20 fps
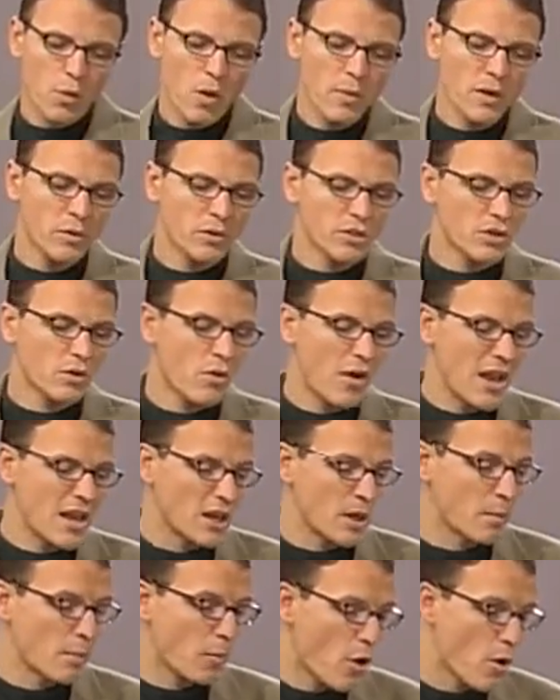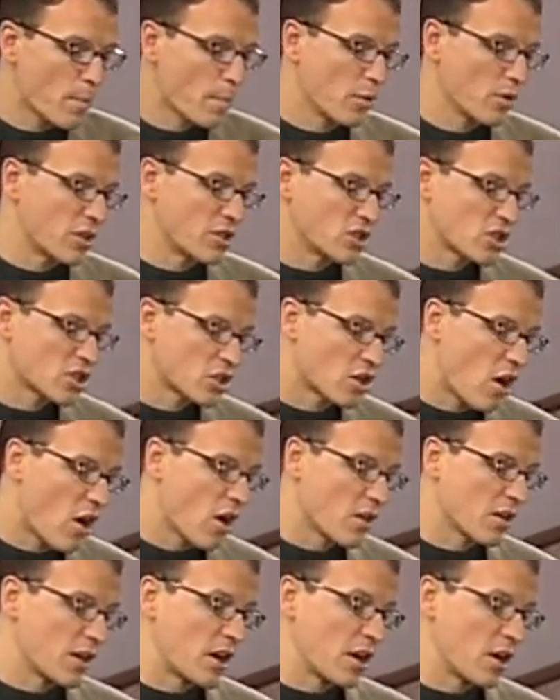woman was arrayed in purple and
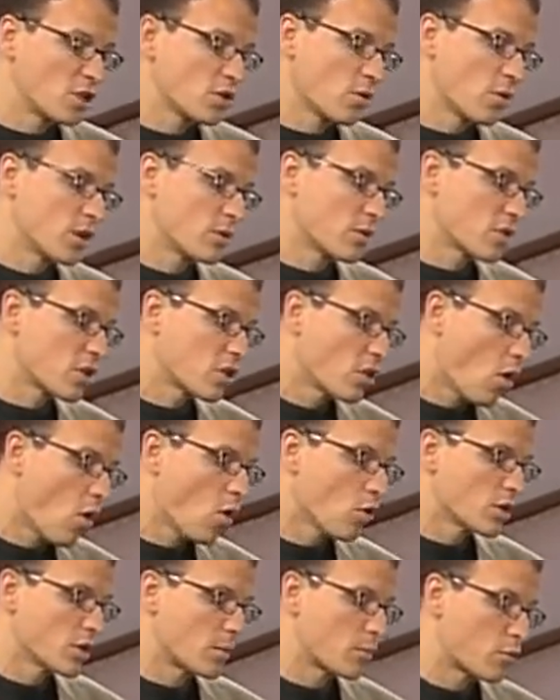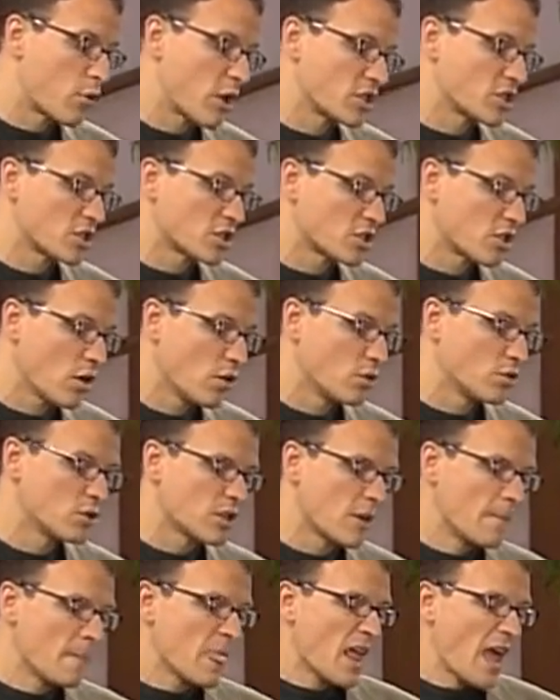scarlet, and adorned with gold and precious
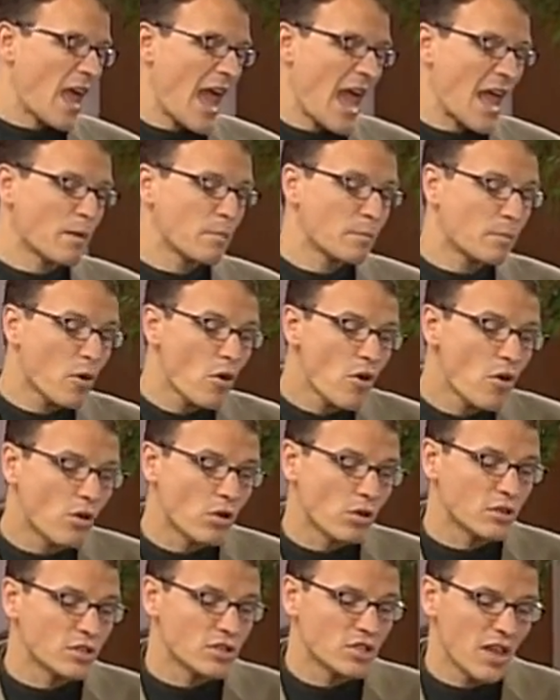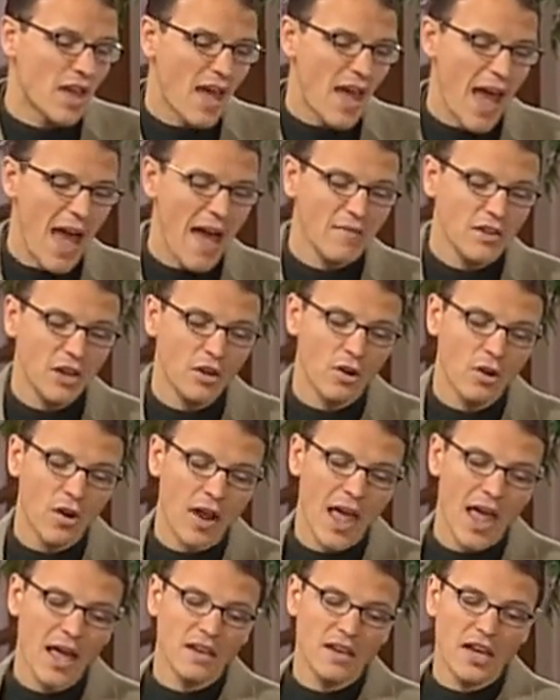stones and pearls, having in her
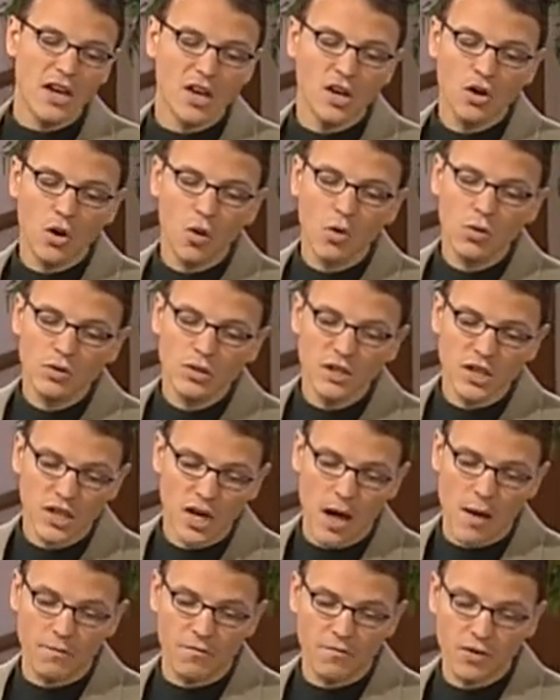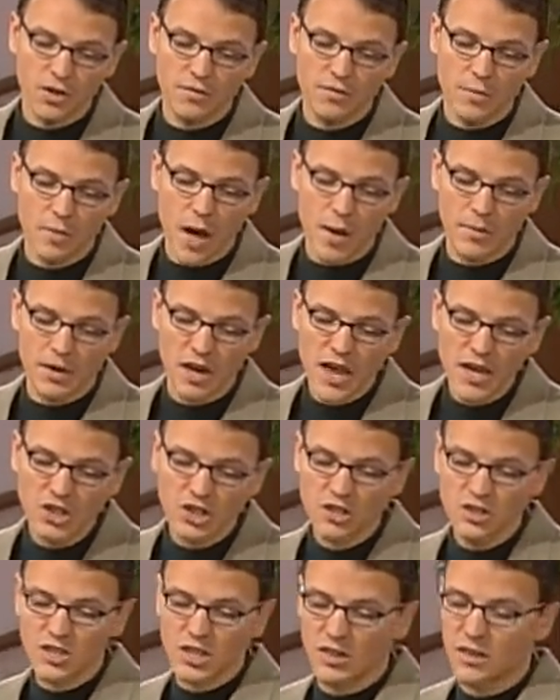hand a golden cup full of
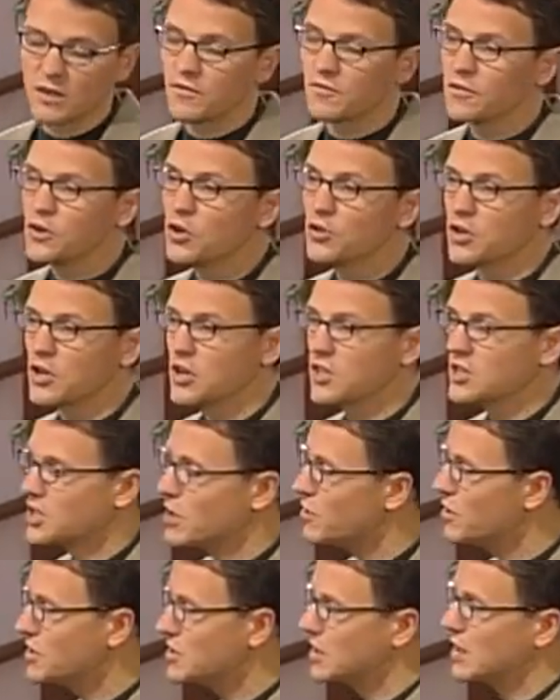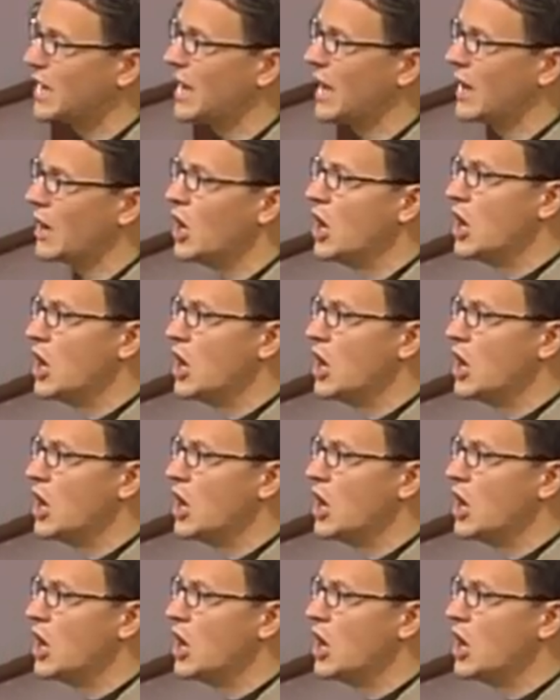abominations and the filthiness, here it is again,